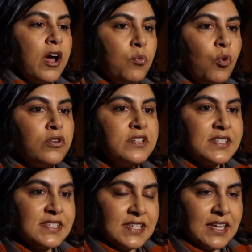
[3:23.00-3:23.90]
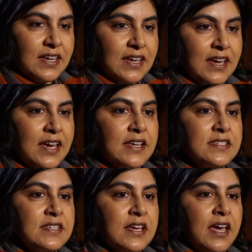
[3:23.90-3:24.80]
I want to see
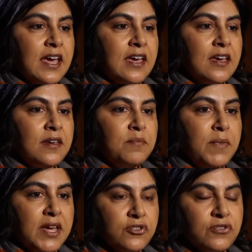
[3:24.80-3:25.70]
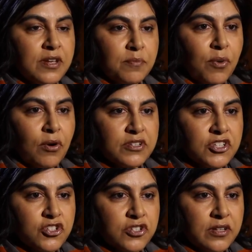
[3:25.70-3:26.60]
is a mainstream
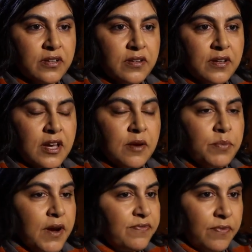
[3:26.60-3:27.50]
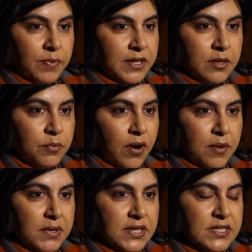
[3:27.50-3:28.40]
politician, preferably the Prime
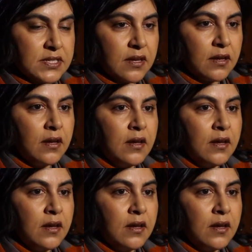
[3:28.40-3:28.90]
Minister,